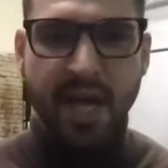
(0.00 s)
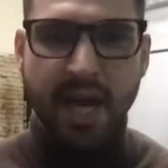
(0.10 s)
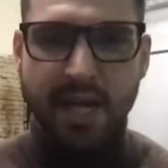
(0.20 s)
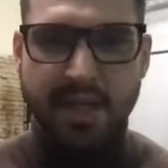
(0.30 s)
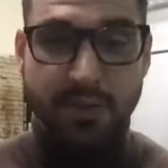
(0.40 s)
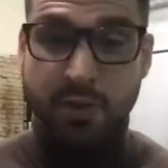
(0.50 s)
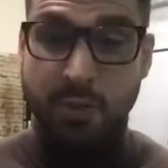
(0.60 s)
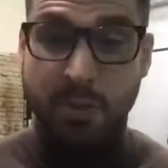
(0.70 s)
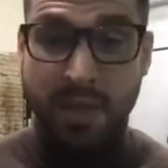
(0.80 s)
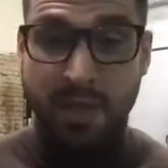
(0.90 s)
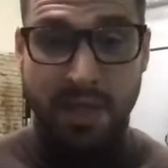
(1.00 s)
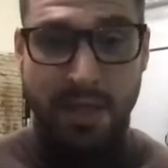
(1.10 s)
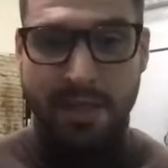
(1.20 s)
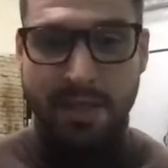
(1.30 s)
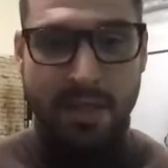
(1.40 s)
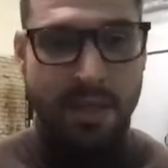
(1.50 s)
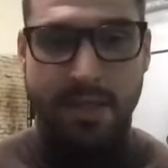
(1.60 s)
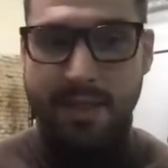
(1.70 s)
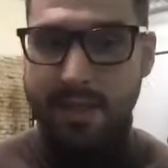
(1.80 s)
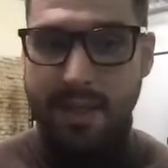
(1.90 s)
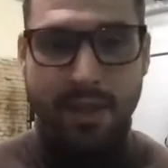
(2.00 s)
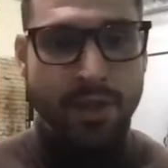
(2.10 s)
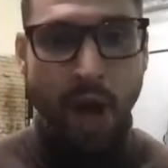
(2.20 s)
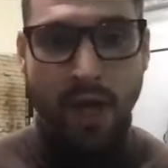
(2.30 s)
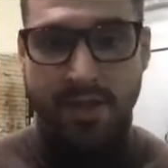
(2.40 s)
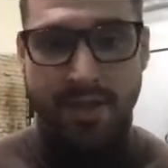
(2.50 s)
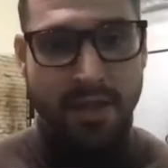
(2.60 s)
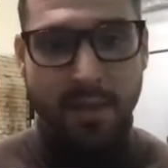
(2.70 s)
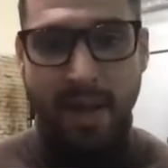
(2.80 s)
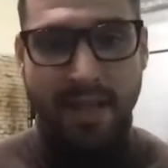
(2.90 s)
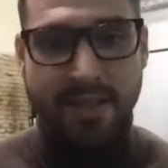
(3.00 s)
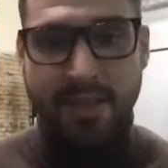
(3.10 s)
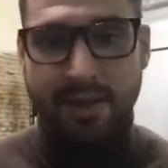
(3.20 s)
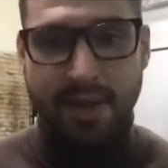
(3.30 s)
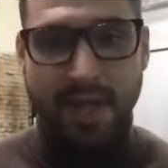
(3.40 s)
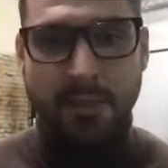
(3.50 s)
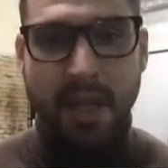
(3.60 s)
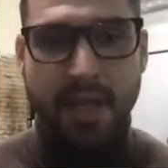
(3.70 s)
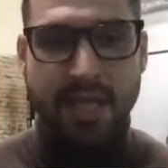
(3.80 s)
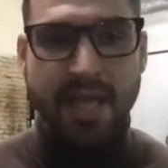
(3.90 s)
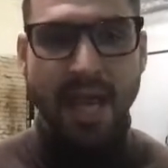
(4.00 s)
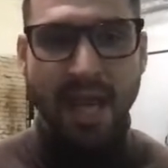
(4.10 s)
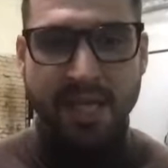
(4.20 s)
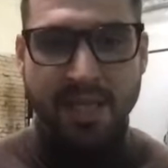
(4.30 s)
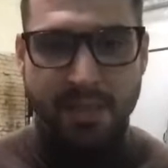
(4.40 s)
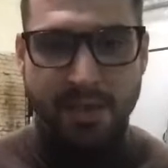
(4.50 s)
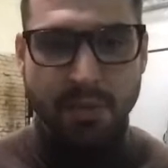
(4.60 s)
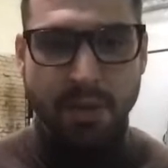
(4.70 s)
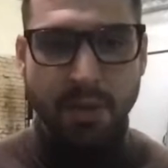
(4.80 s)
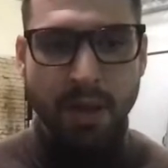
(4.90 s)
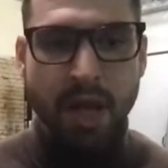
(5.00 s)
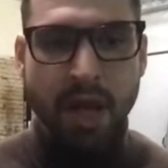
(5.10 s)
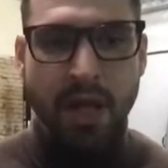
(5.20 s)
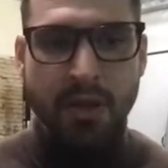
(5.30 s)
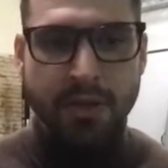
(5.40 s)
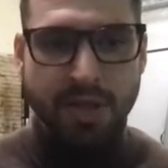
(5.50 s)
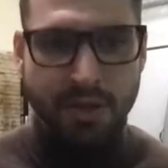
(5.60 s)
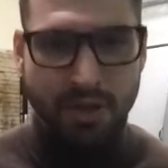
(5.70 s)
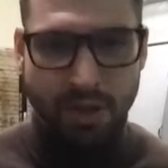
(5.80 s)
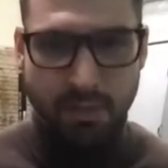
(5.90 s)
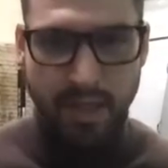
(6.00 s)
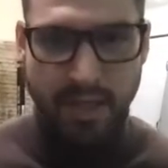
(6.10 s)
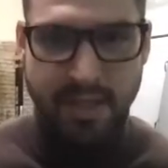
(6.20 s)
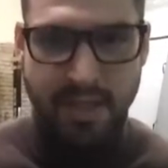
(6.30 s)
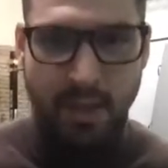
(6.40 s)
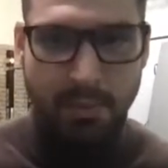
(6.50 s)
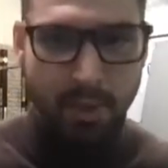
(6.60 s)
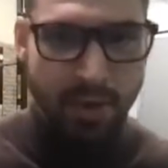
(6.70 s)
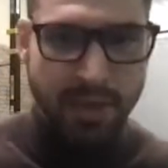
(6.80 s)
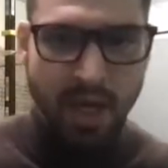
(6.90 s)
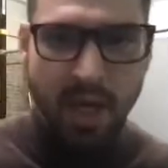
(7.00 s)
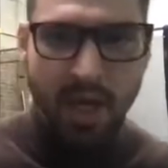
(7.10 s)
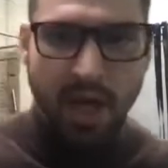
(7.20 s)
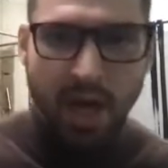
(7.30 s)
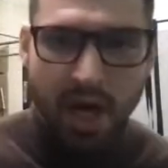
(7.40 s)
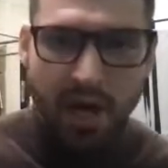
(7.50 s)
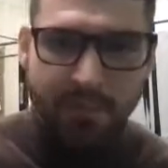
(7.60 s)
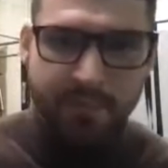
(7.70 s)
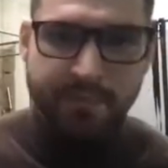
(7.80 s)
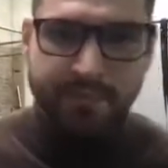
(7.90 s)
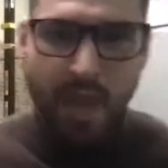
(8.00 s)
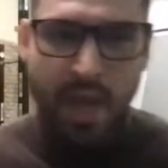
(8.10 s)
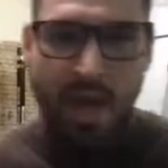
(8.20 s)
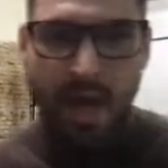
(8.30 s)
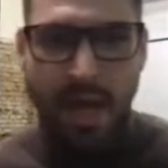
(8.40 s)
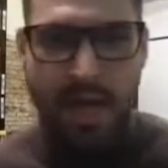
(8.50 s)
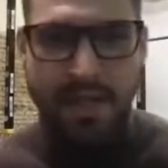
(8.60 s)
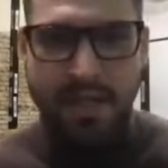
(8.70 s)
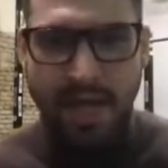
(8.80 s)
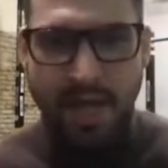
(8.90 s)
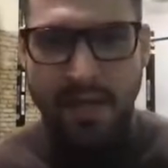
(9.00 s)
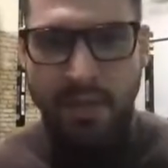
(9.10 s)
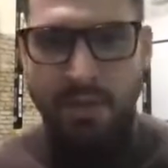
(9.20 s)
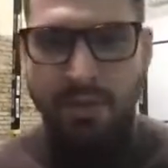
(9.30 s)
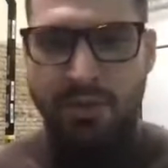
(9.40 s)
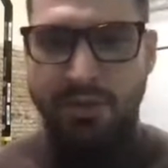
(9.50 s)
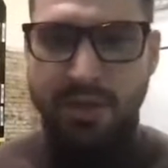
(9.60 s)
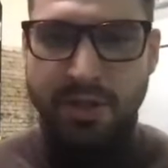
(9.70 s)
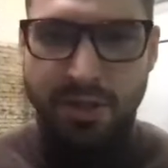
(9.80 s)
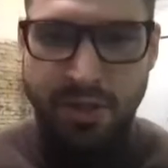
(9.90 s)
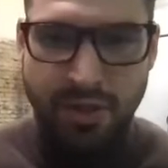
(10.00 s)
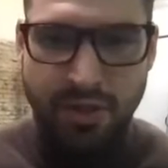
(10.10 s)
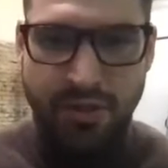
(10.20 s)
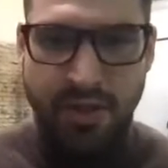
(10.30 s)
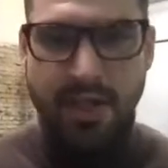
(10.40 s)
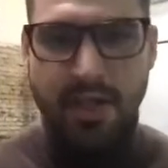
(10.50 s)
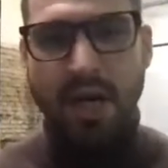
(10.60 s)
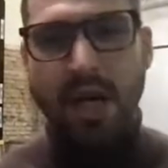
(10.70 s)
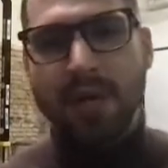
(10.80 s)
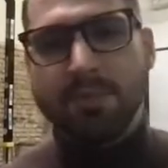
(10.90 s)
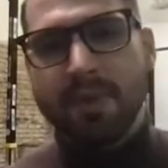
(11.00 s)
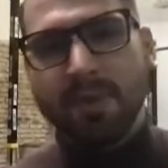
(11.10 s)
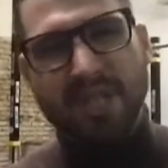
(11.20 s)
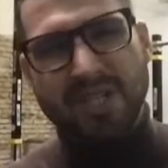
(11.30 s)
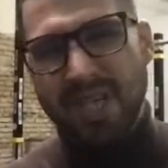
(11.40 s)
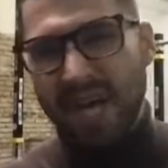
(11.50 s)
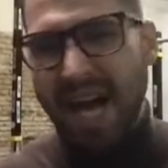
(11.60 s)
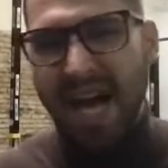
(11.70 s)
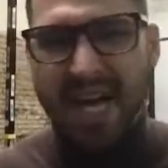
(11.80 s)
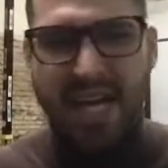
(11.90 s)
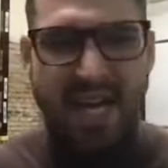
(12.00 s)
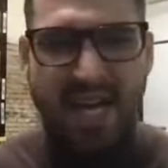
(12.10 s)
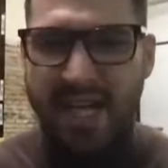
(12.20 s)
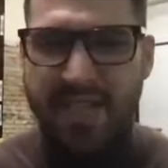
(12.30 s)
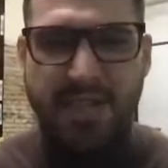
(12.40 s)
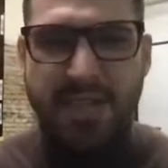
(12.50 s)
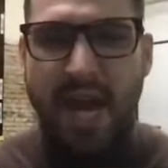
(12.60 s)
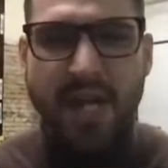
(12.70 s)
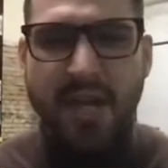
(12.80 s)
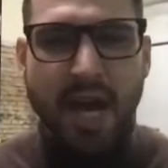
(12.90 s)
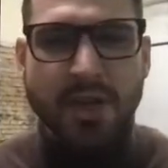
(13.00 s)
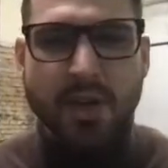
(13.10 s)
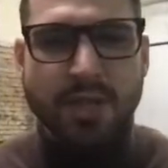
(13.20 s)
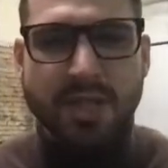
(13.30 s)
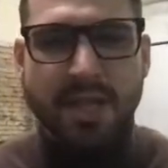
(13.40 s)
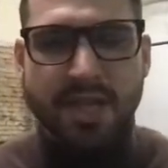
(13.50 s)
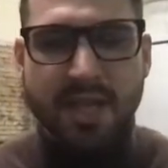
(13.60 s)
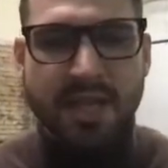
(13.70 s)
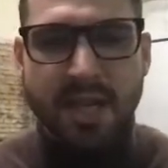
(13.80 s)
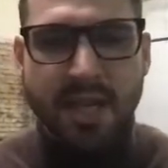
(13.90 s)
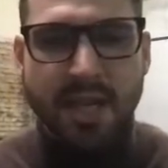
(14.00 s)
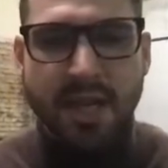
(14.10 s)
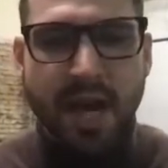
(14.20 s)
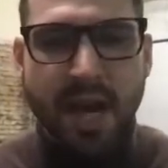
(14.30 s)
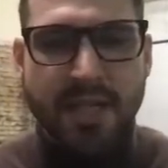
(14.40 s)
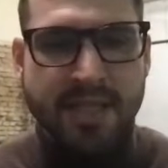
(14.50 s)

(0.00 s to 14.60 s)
And to me, it's not the best thing, because it leads to people losing the shoulder blades at that point, and getting them into an injury, which I don't see it as